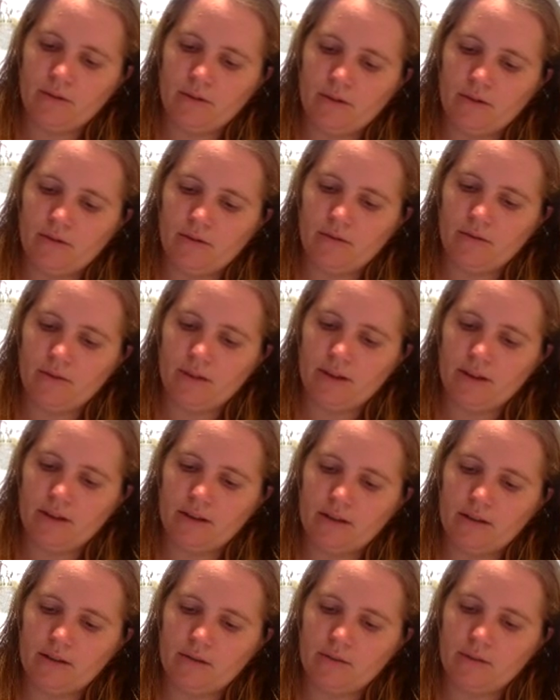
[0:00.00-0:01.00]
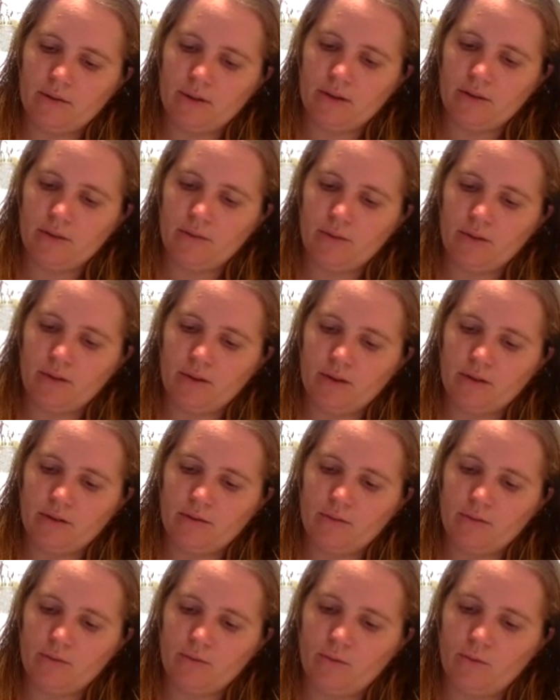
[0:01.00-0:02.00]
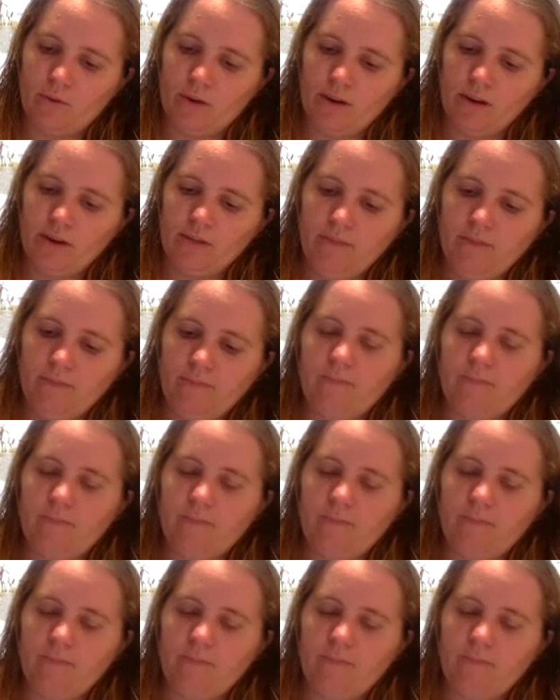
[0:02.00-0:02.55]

of x squared plus one.